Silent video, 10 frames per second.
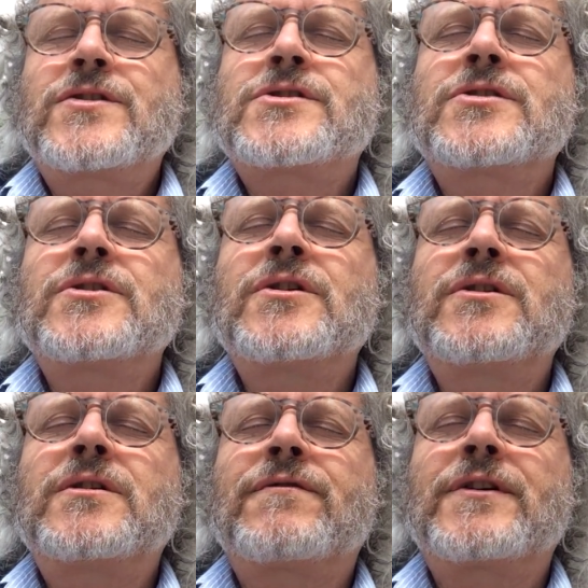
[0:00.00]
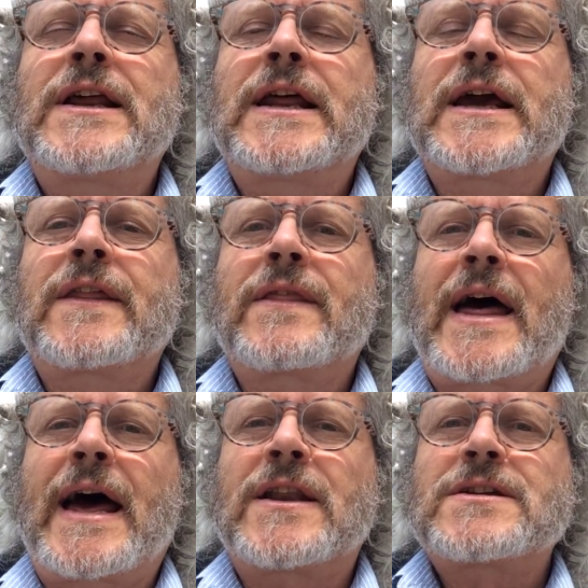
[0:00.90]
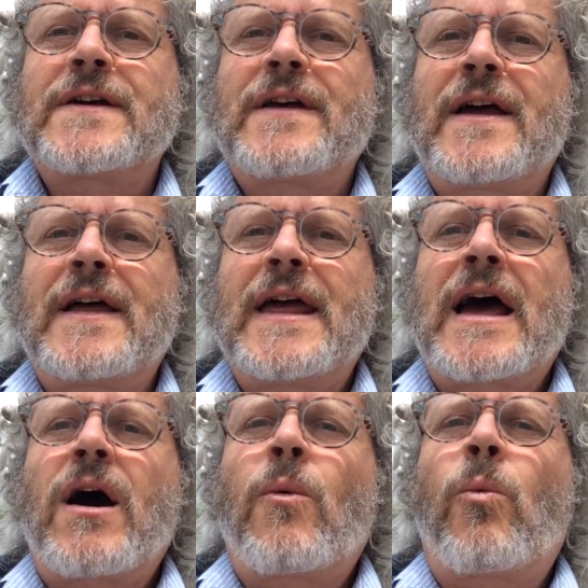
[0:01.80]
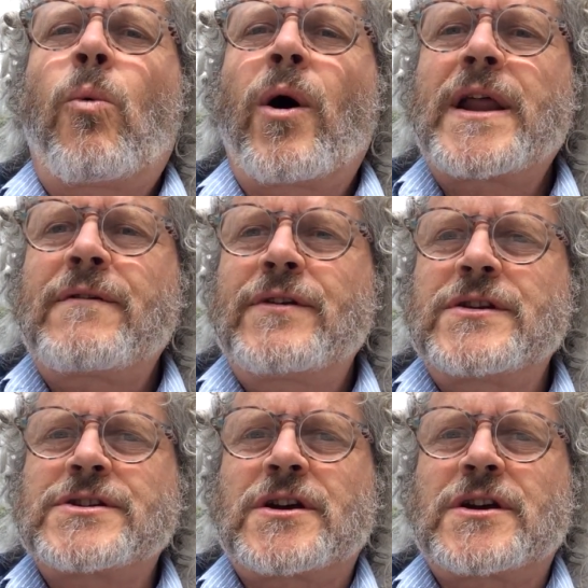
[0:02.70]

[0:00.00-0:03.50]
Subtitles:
to the feeling that whatever the